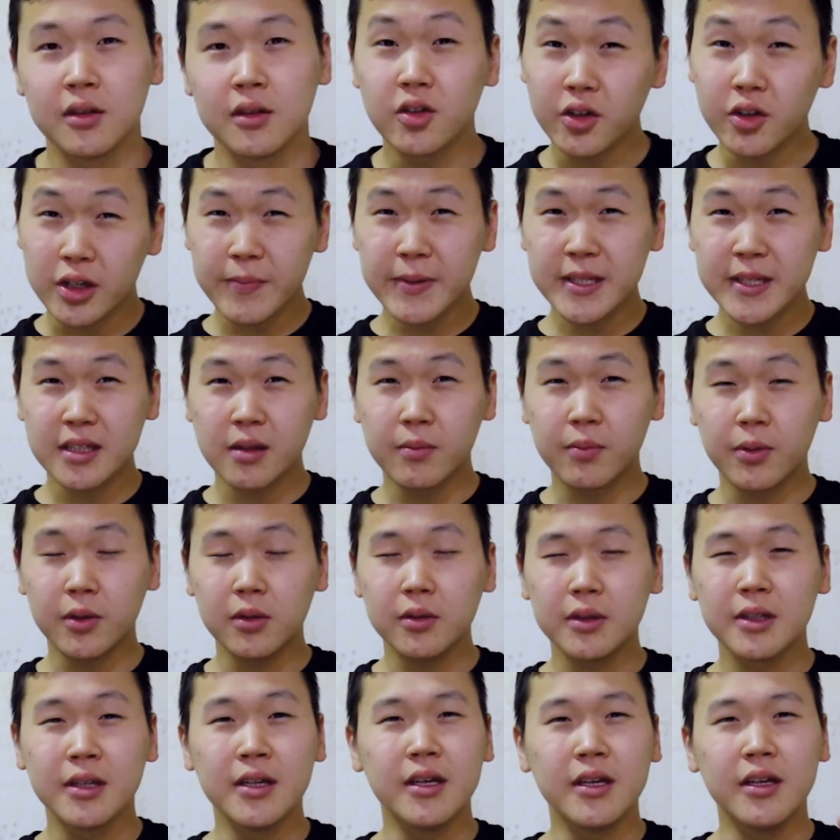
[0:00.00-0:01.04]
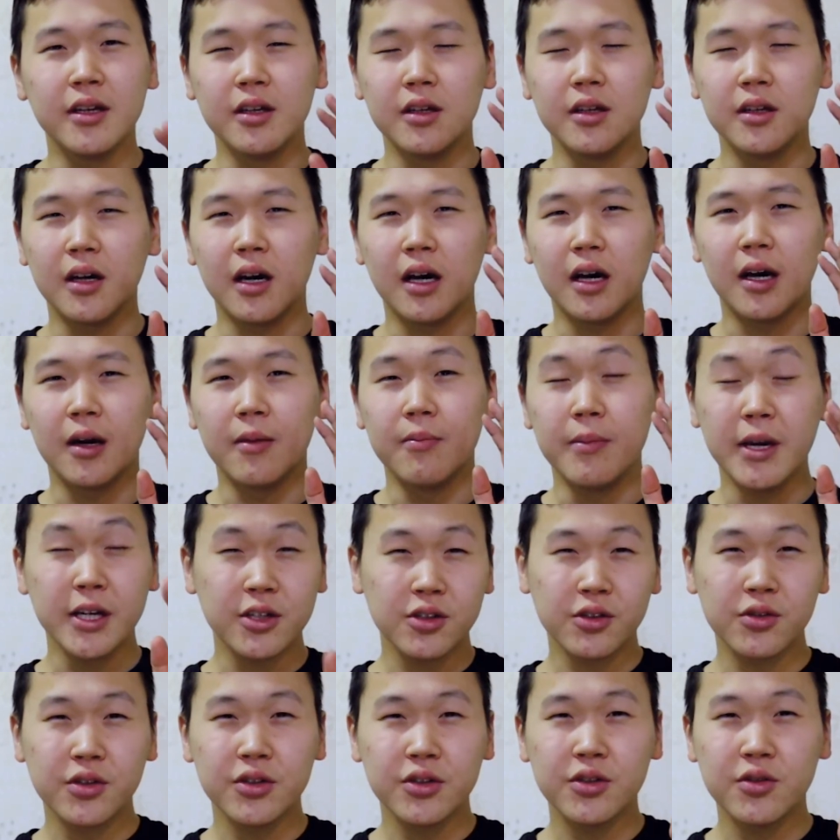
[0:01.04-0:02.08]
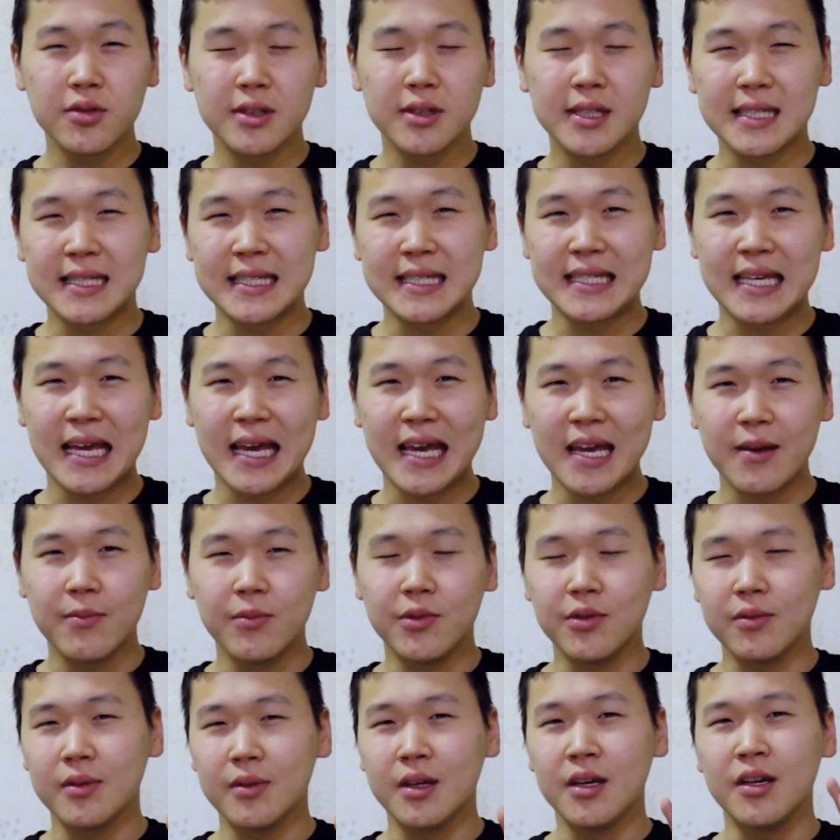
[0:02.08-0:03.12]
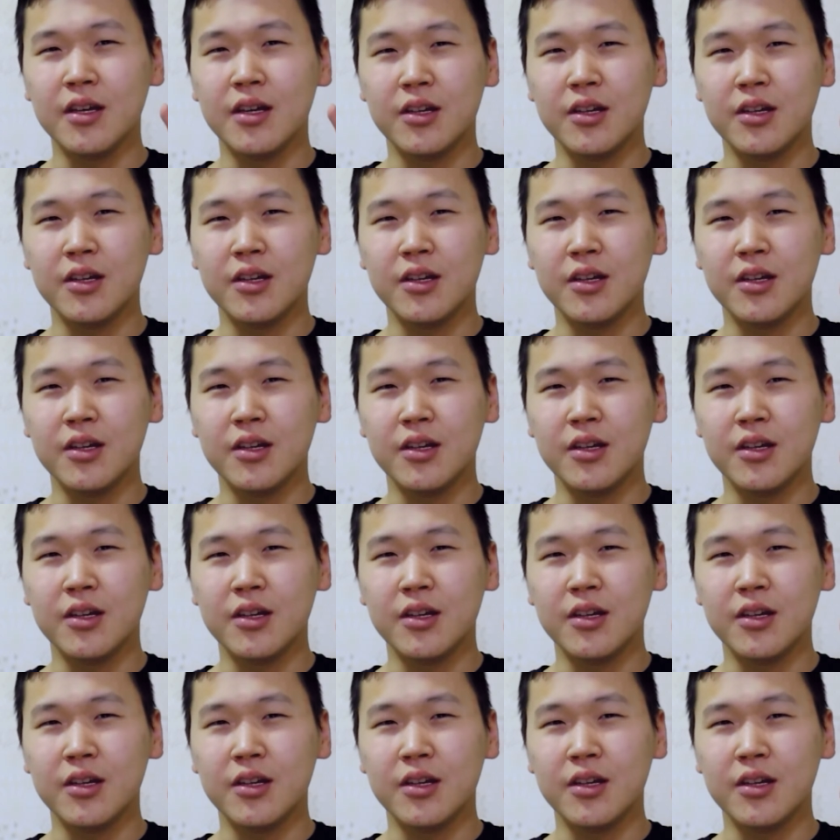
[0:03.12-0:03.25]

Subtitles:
To keep it simple, make sure to use the same